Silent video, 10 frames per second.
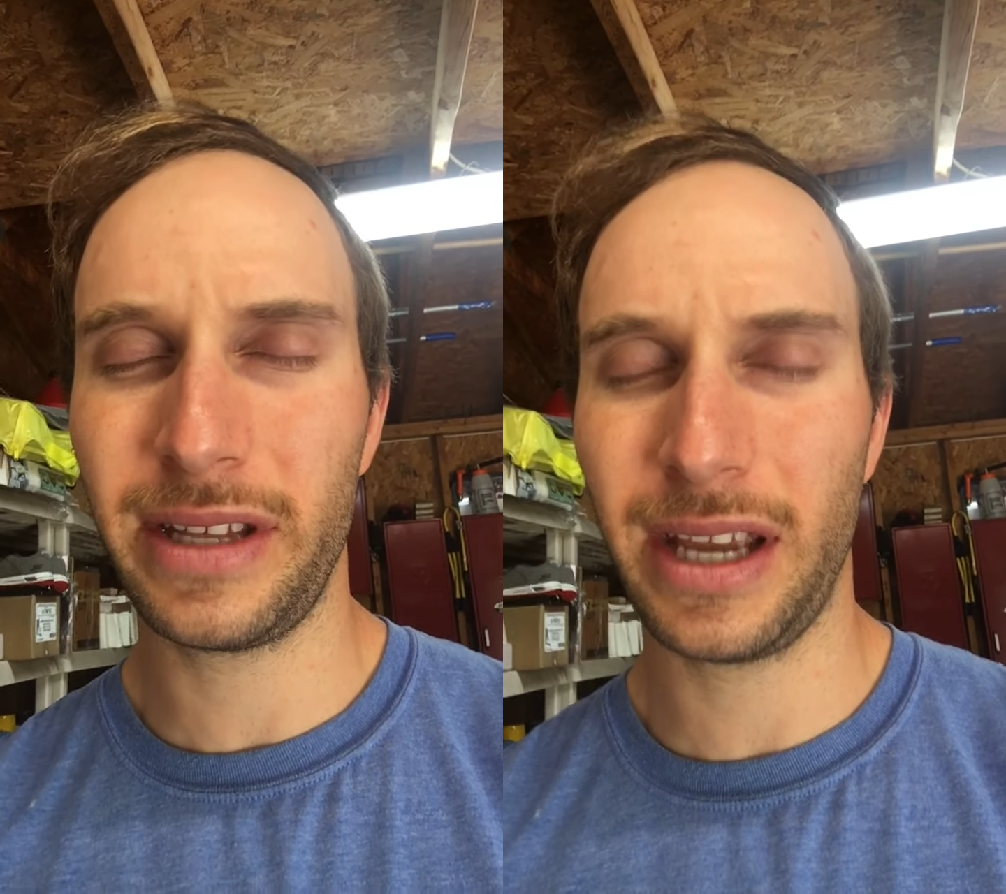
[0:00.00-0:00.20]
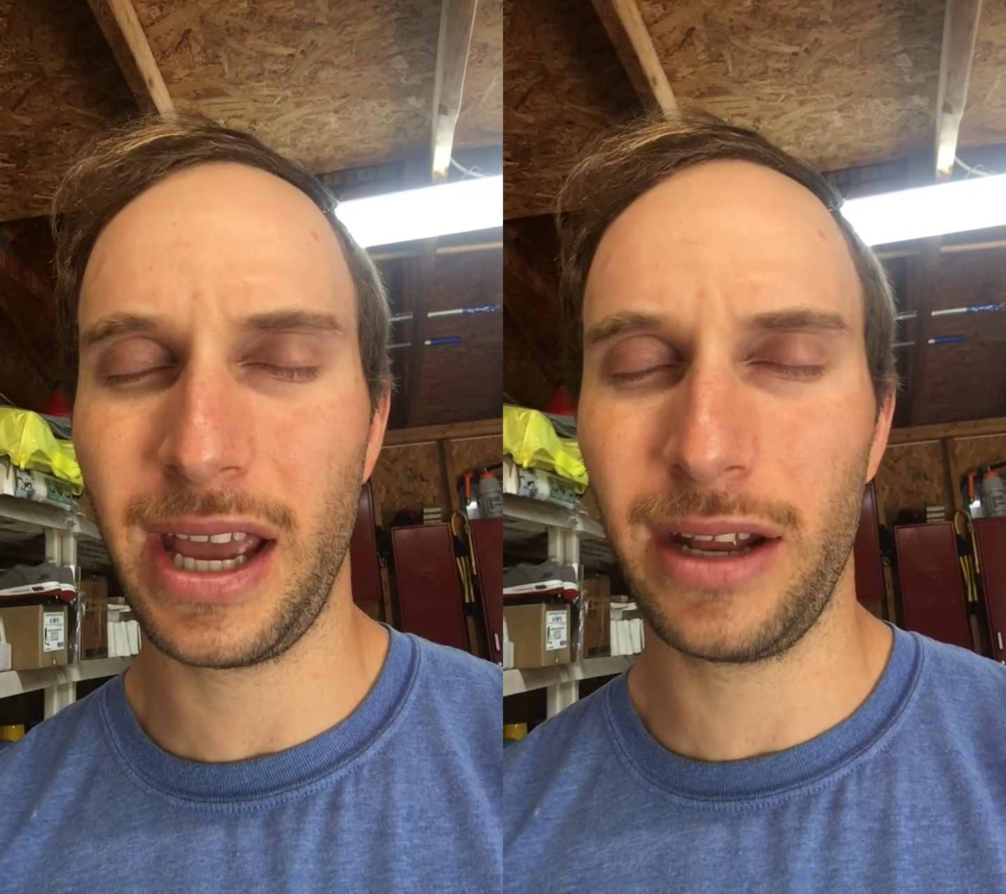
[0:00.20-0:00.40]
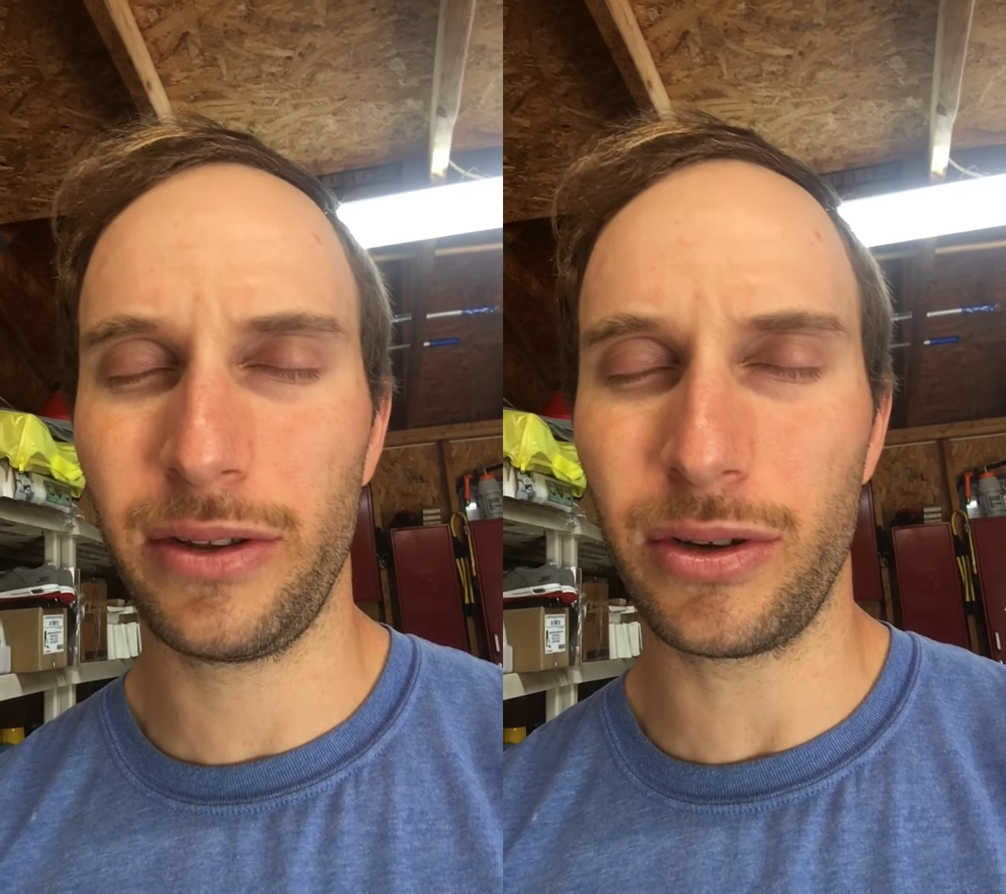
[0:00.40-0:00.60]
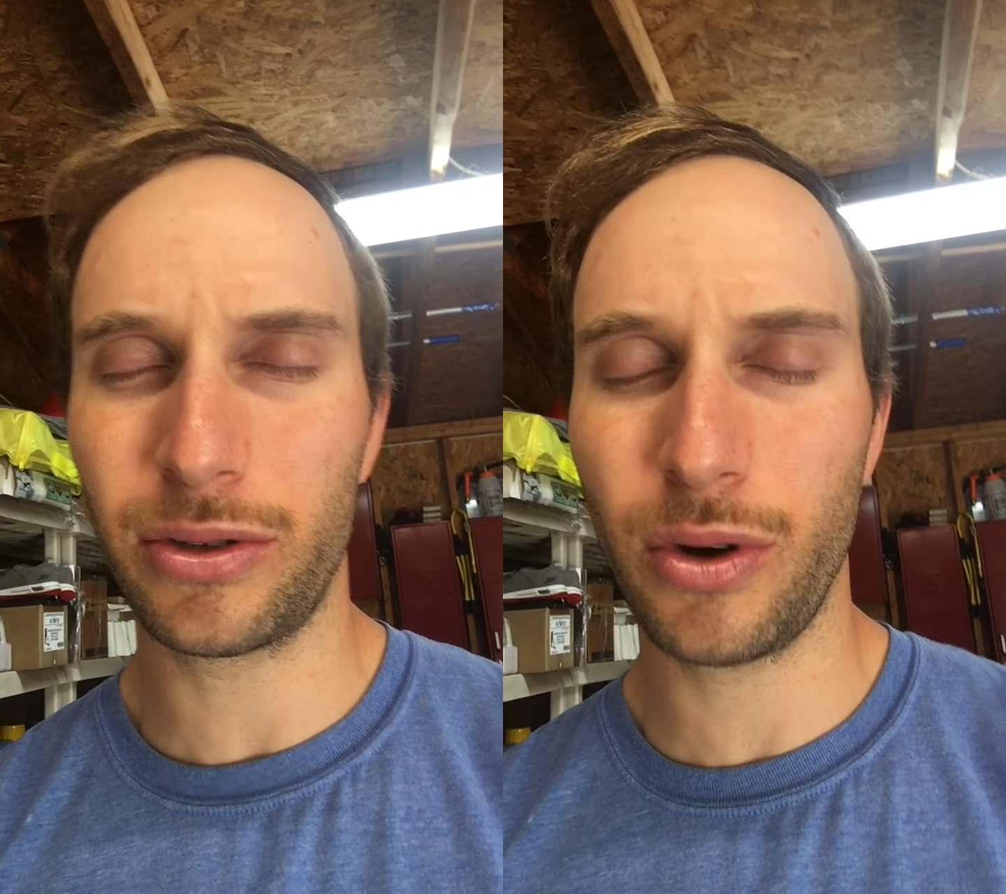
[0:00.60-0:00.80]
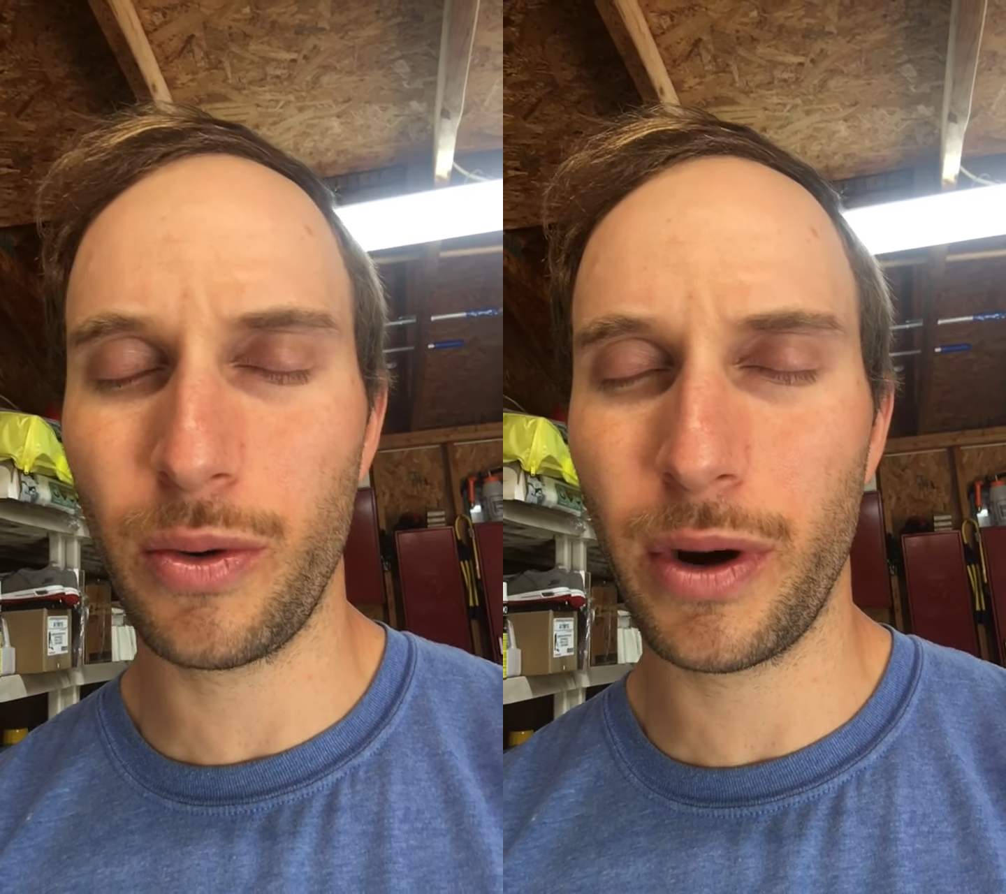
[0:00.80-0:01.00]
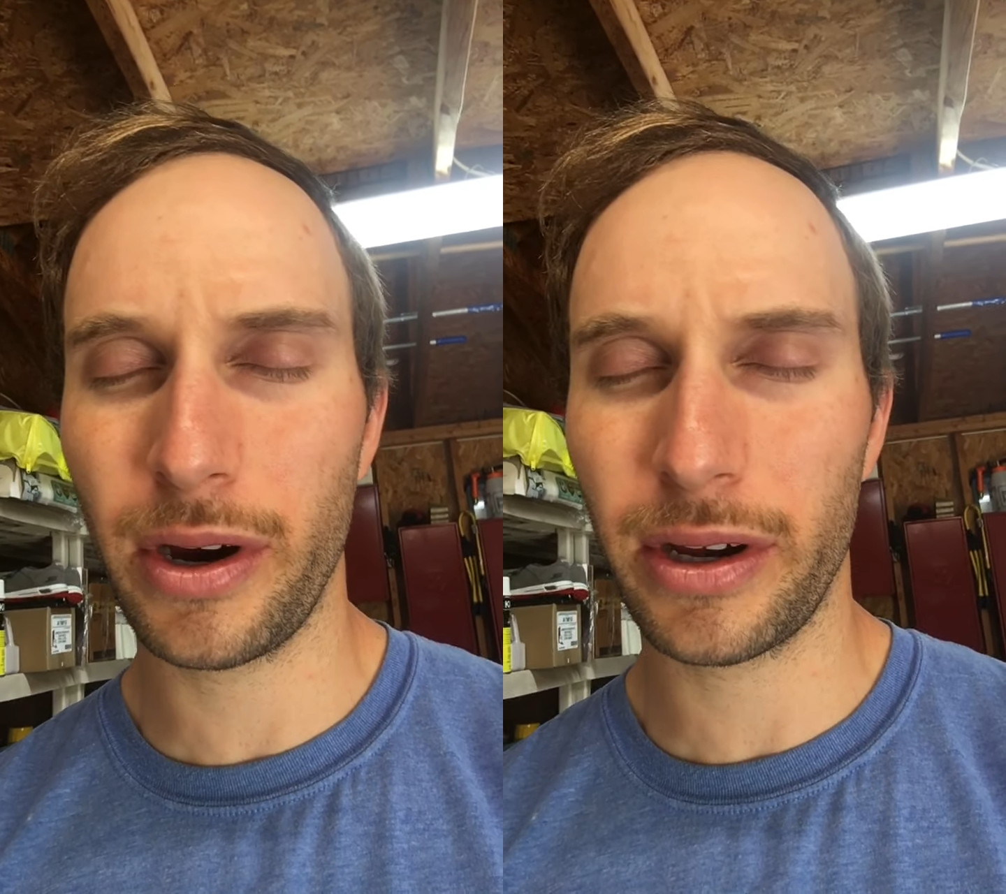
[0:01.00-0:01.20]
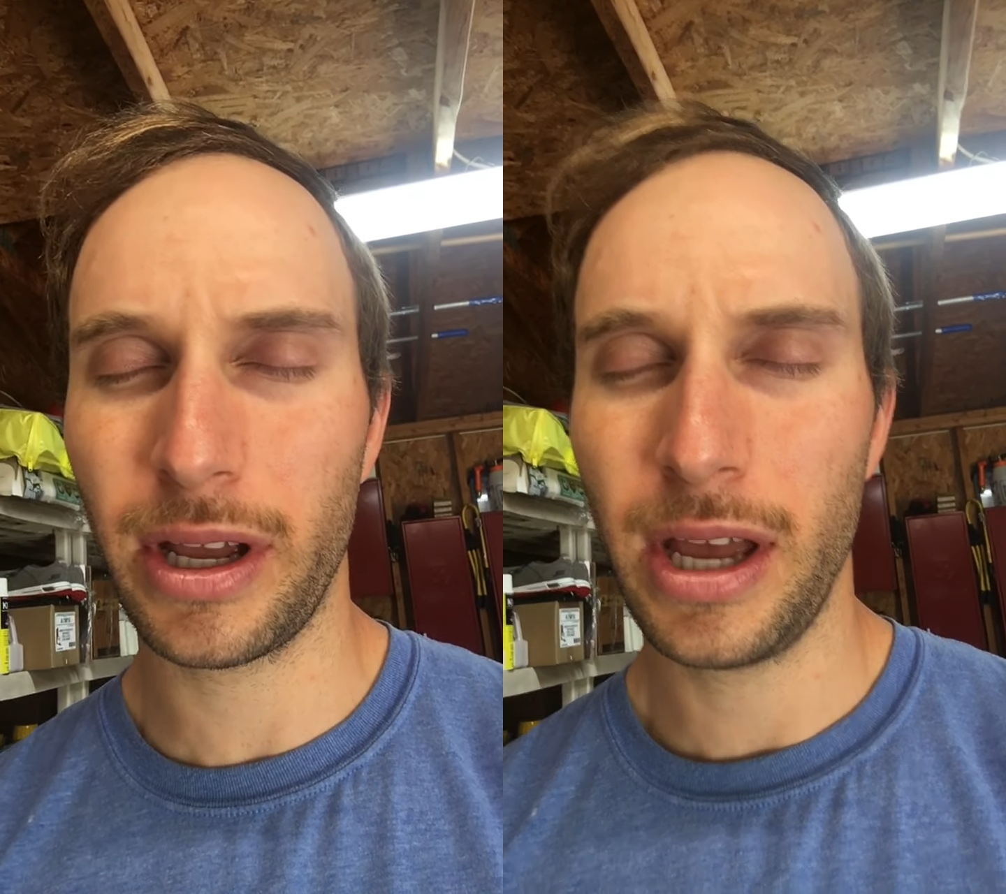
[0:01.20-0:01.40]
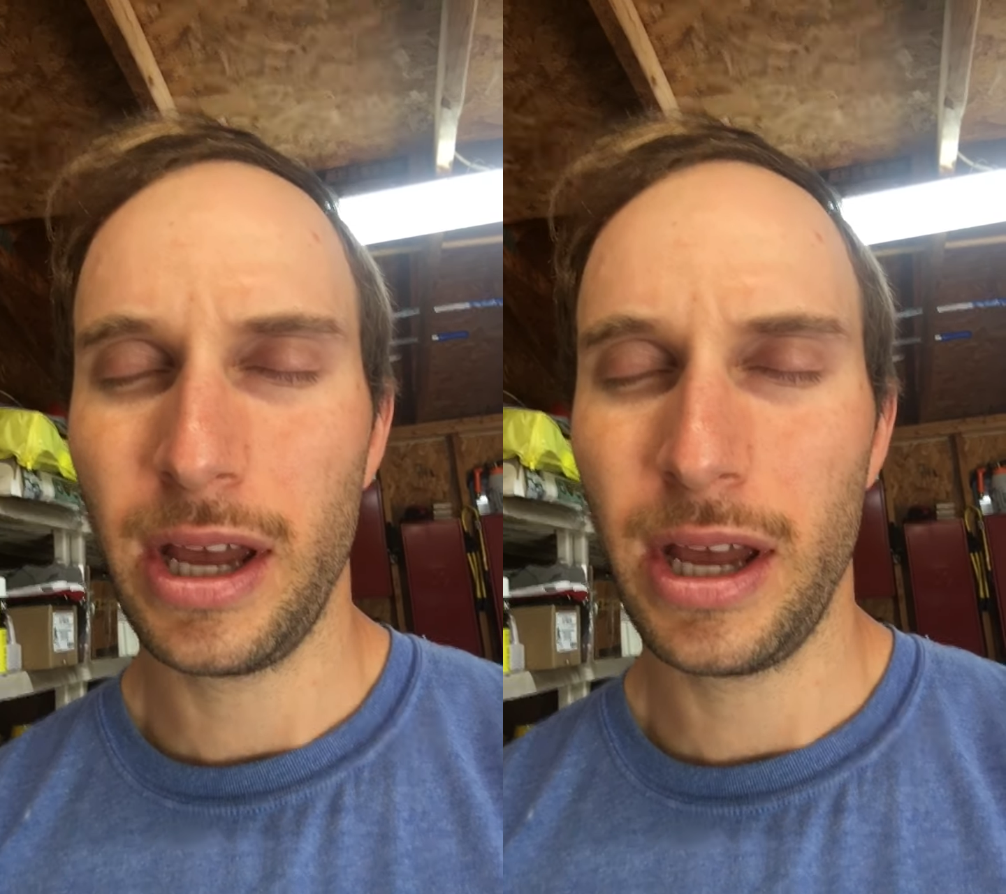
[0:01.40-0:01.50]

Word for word: they can in their schoolwork.